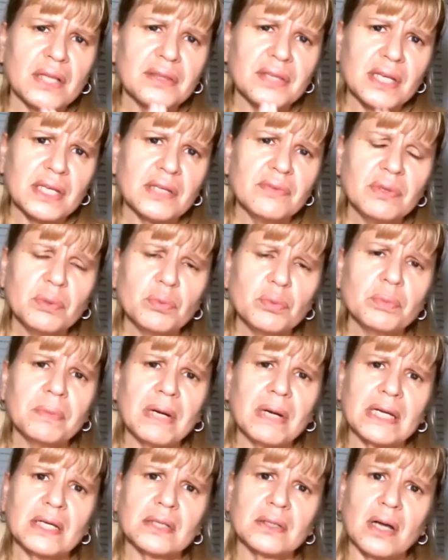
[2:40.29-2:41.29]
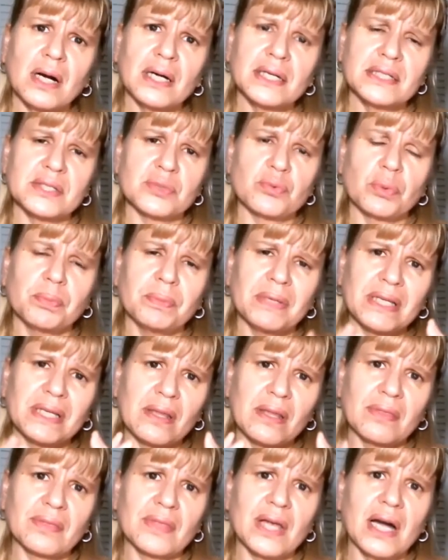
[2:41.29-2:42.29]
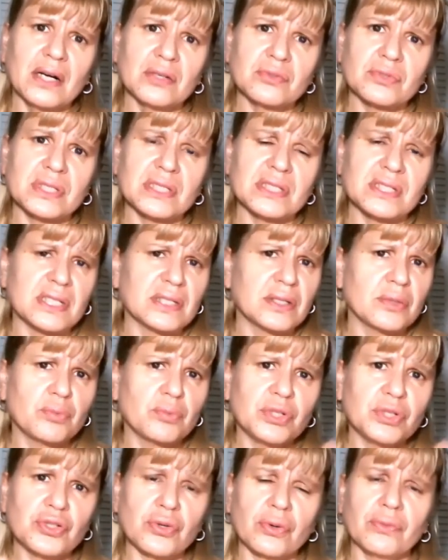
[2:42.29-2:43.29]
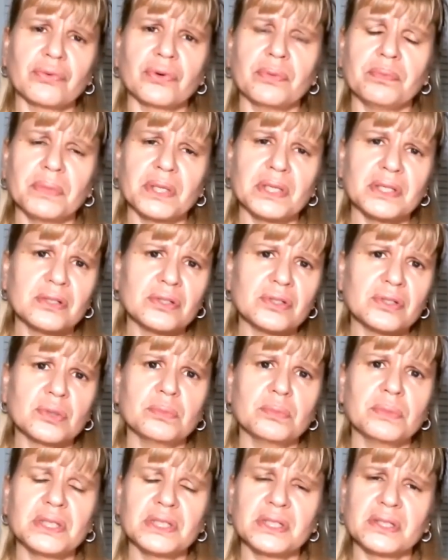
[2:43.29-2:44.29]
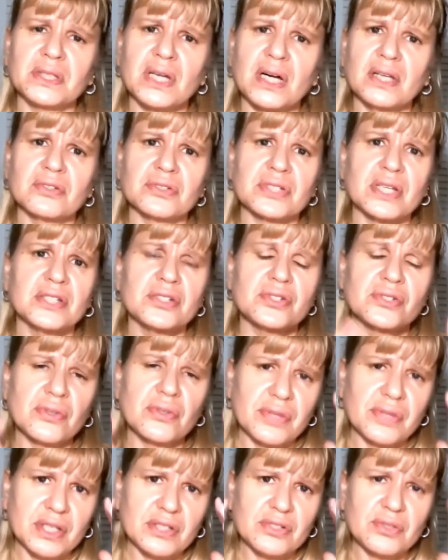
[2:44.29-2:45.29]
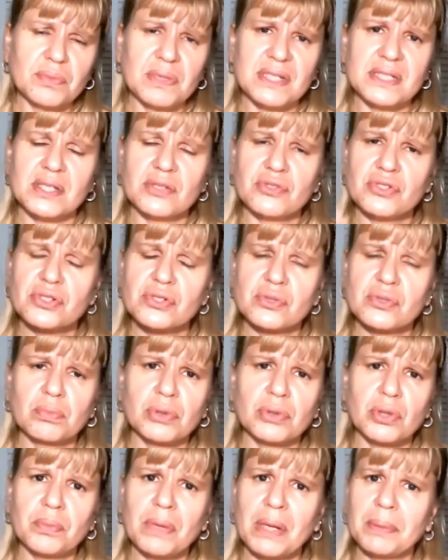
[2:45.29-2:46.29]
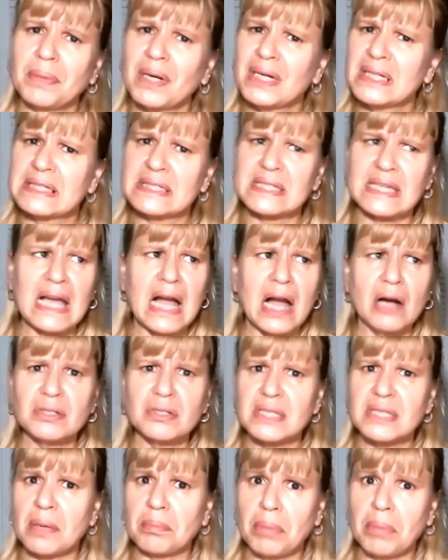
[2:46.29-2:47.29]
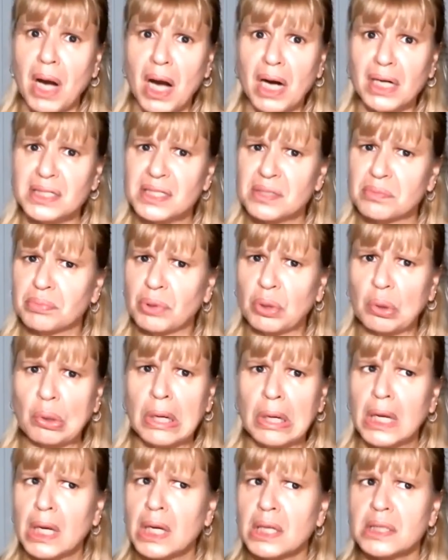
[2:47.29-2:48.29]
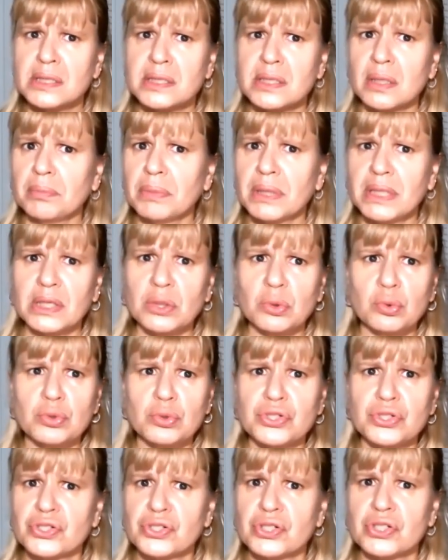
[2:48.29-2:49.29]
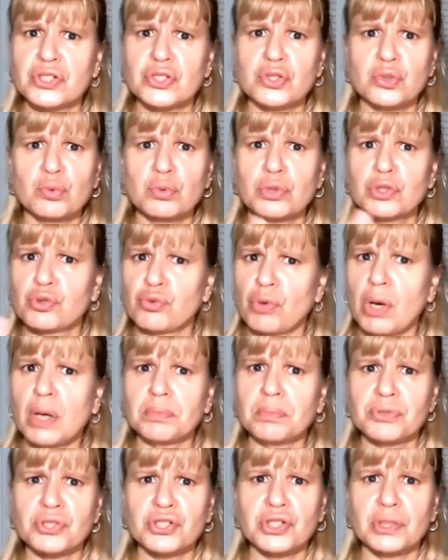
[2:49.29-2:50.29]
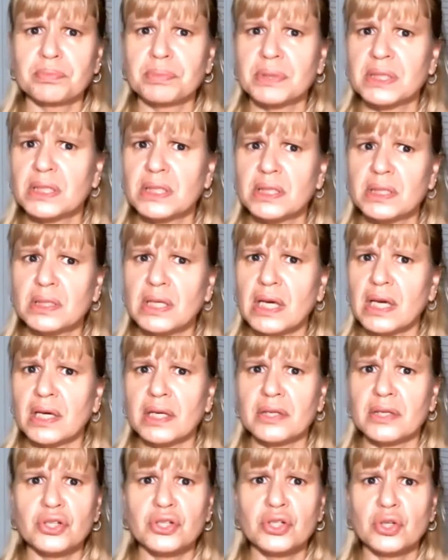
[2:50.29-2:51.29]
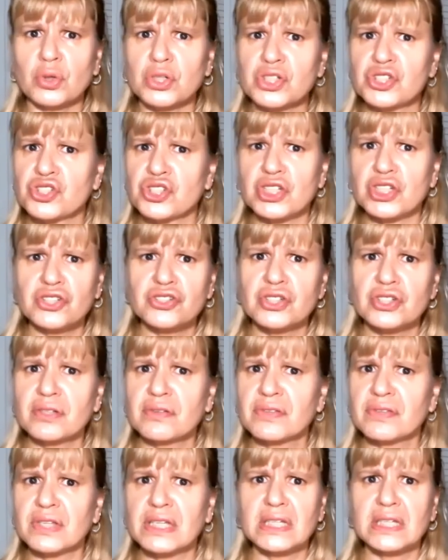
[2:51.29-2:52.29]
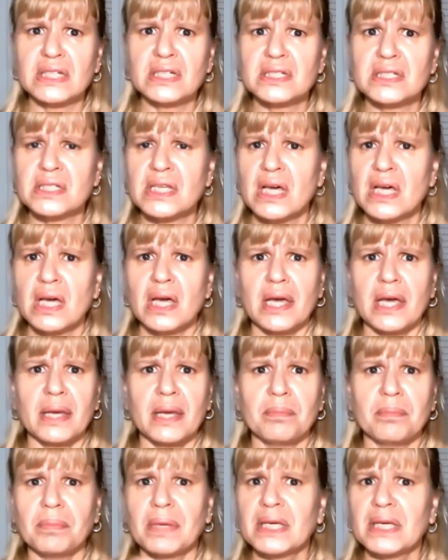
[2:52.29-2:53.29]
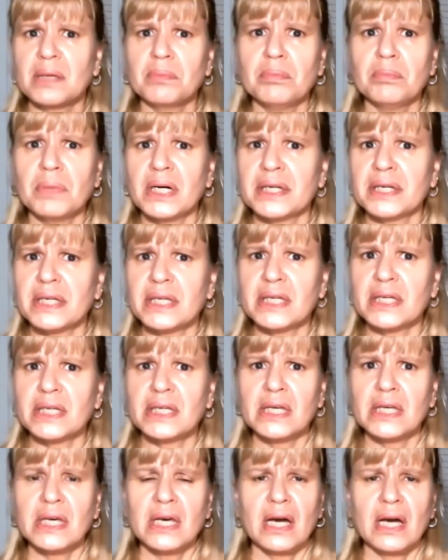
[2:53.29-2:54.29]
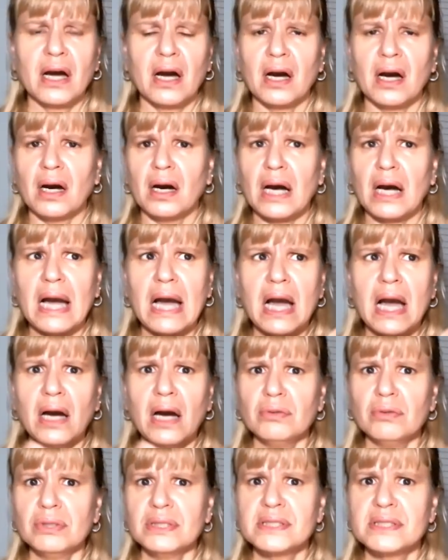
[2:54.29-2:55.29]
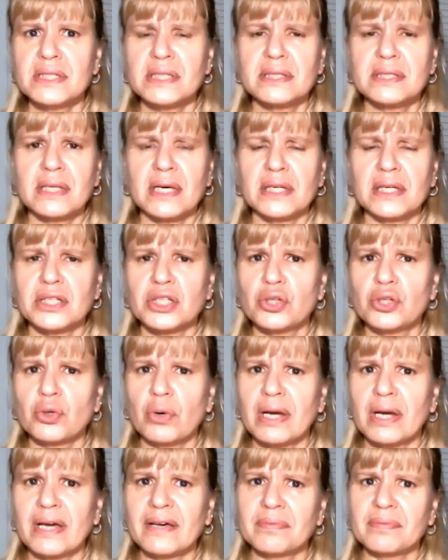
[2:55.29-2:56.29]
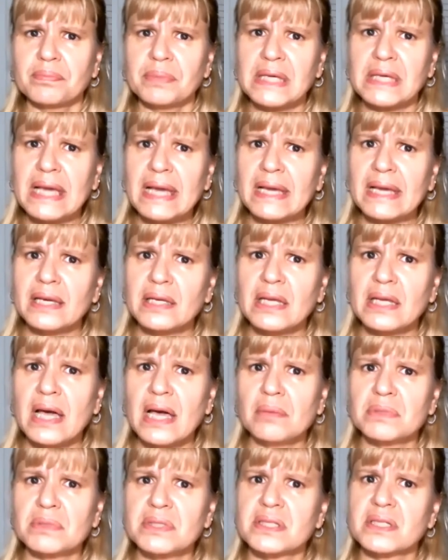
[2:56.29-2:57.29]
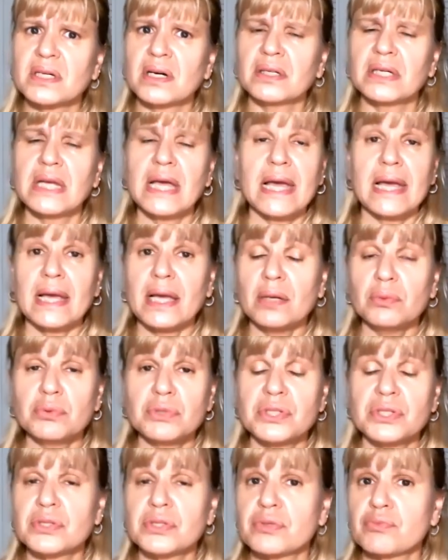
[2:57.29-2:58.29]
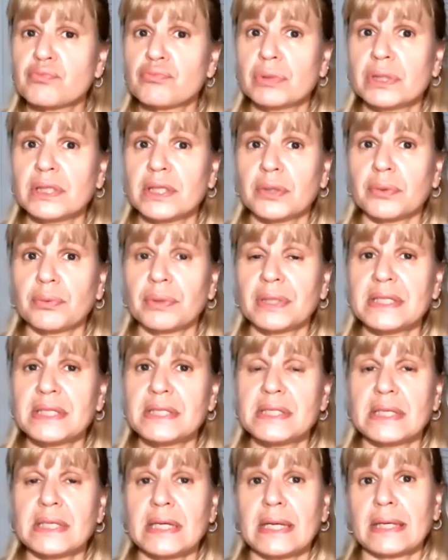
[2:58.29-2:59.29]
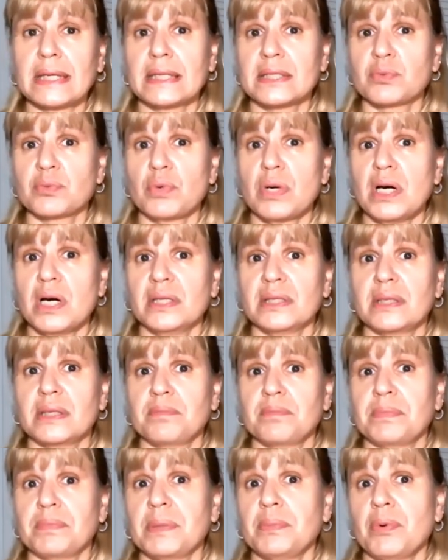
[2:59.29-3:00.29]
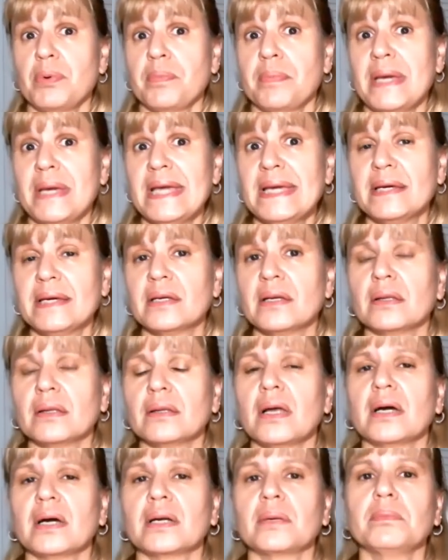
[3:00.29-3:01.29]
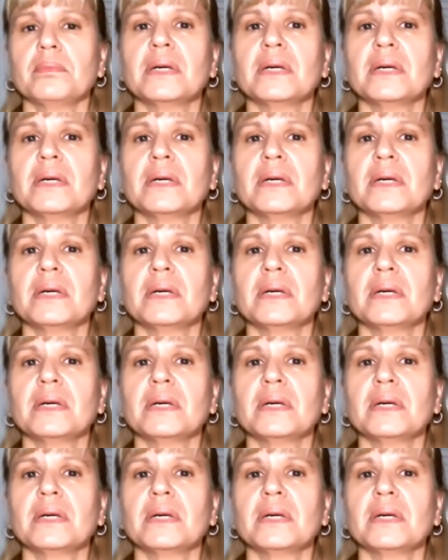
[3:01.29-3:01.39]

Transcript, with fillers: that even when my clients were making thousands and they reach over a million, two million dollars, I used to think to myself, it used to blow my mind and say, how is that possible? Somebody who's just doing drop shipping and, you know, exchanging things and making money. Uh, how is it that, you know, FBA and Amazon, it was just really crazy. And guess what? People making a lot of